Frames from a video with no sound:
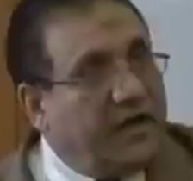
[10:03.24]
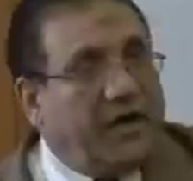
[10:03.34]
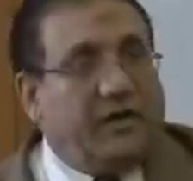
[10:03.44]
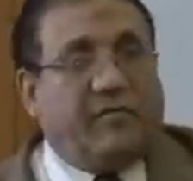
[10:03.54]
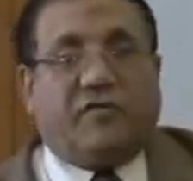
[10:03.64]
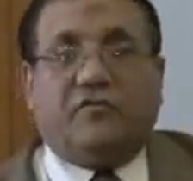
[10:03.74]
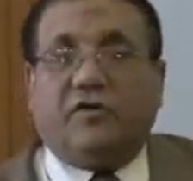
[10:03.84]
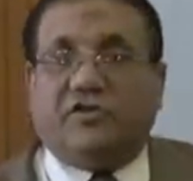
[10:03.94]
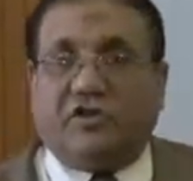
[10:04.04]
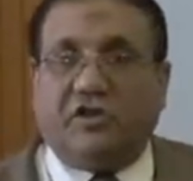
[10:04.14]
any
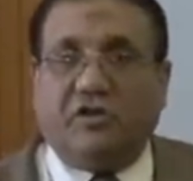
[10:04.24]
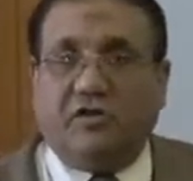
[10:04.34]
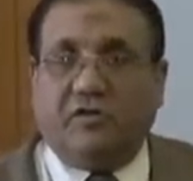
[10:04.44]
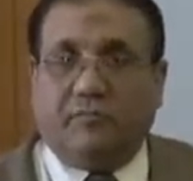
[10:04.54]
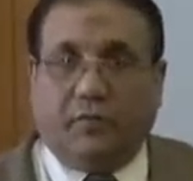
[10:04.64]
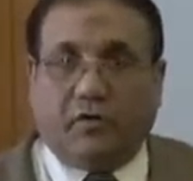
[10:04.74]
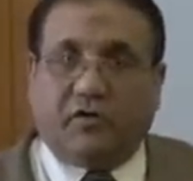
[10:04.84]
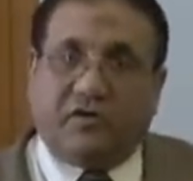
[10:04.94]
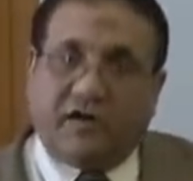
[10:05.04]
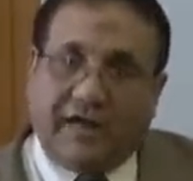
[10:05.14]
methodology
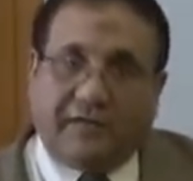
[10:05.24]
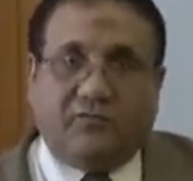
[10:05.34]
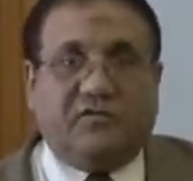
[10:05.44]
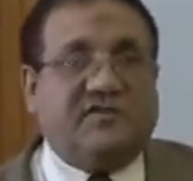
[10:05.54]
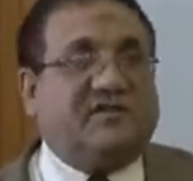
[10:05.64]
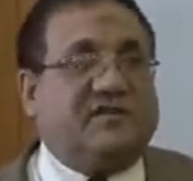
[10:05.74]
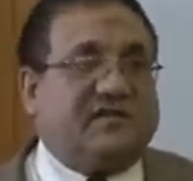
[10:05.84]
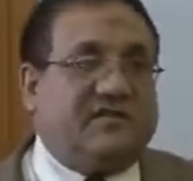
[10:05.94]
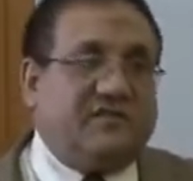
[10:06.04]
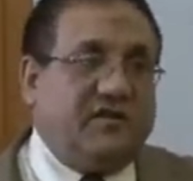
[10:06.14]
book, and we'll discuss
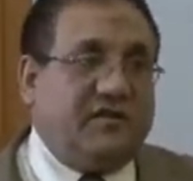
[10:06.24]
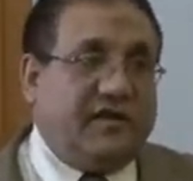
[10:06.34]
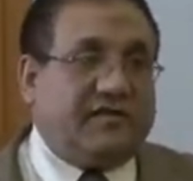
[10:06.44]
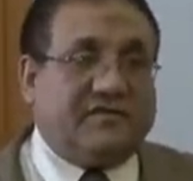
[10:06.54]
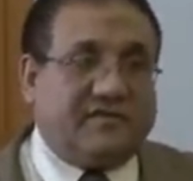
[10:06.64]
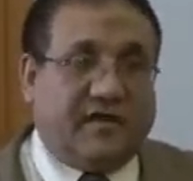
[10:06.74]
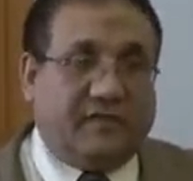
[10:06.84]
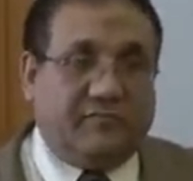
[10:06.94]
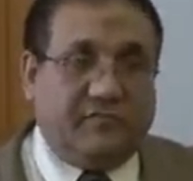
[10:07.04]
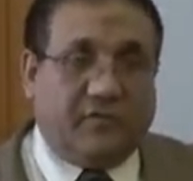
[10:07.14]
it next
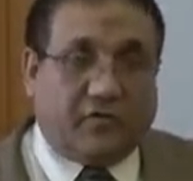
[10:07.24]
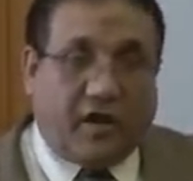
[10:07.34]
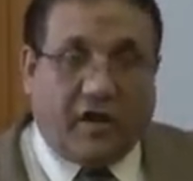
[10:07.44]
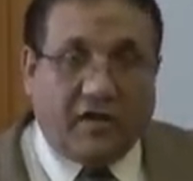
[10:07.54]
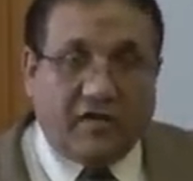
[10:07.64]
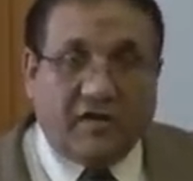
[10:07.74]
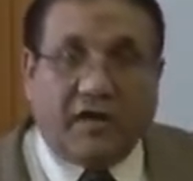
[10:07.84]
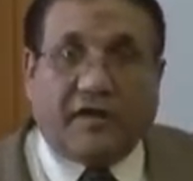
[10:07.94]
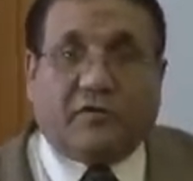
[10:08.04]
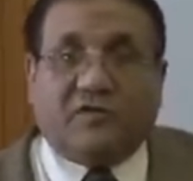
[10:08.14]
time. Okay?
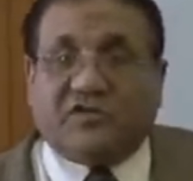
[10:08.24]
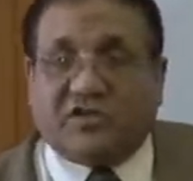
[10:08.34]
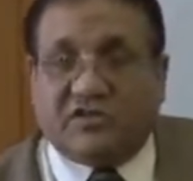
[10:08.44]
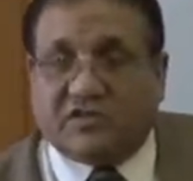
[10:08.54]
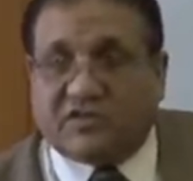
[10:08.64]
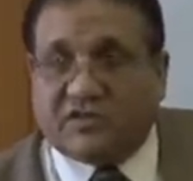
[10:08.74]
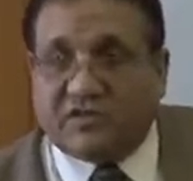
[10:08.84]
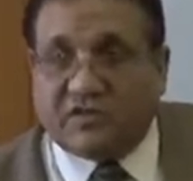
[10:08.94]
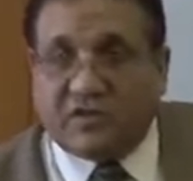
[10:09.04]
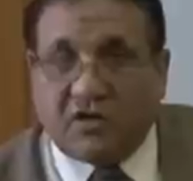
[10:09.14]
Any questions?
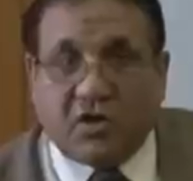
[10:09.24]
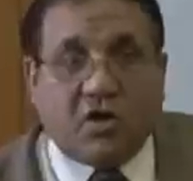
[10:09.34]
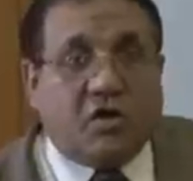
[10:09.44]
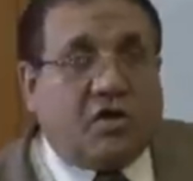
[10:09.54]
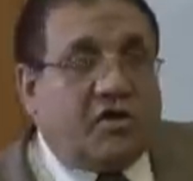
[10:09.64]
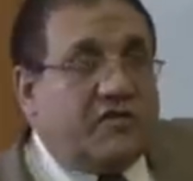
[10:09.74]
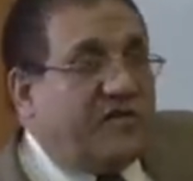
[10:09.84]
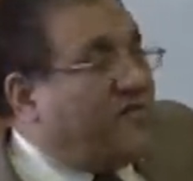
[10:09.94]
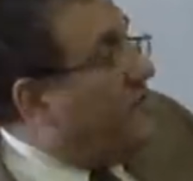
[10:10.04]
This